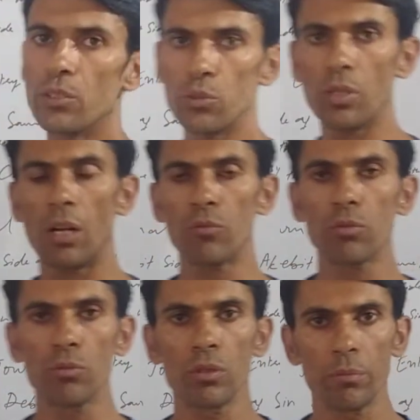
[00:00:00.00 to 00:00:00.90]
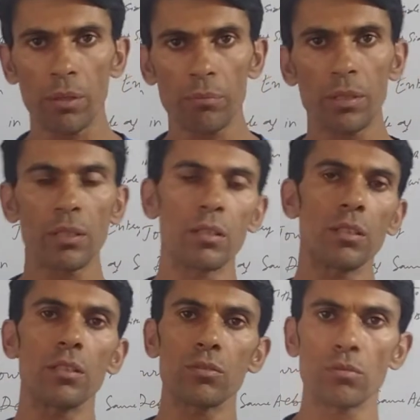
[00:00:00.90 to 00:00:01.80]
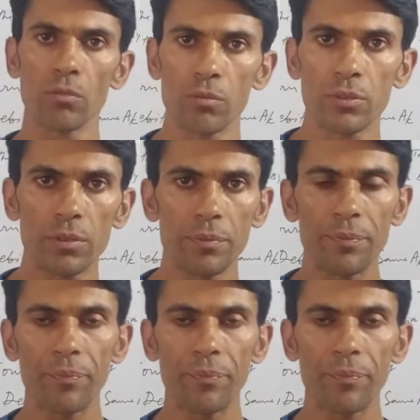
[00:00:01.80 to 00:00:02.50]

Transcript: You have to remember these rules,